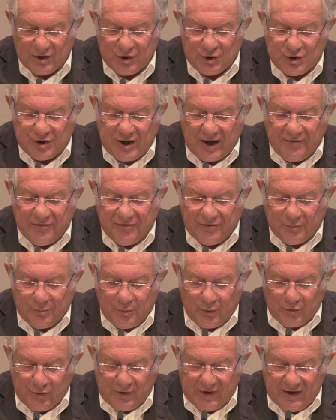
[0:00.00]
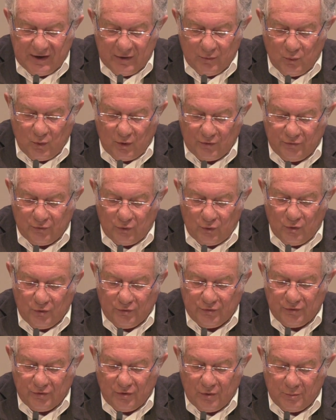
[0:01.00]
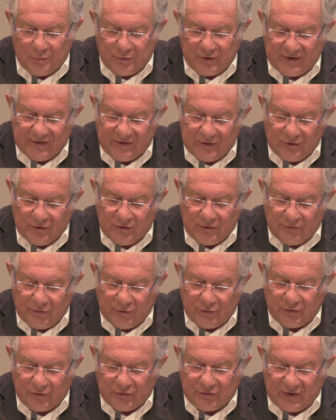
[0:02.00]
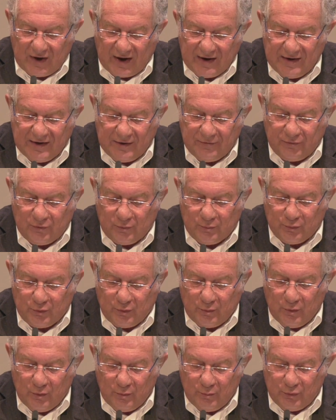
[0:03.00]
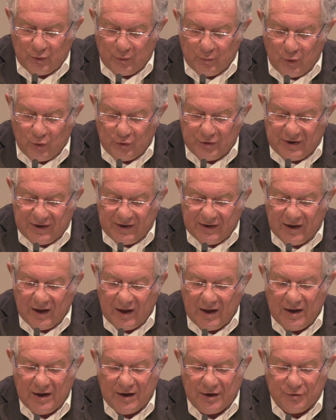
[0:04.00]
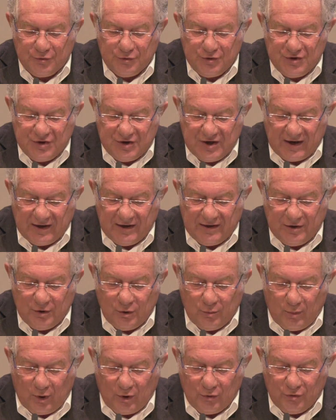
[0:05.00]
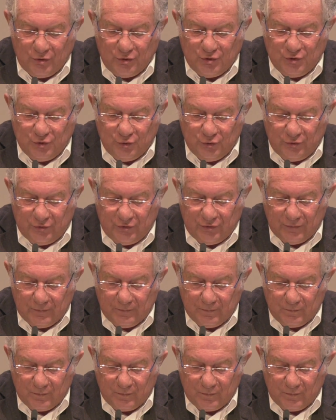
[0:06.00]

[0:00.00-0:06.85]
Shaftesbury was also the president of the Society for Promoting Christianity Among the Jews.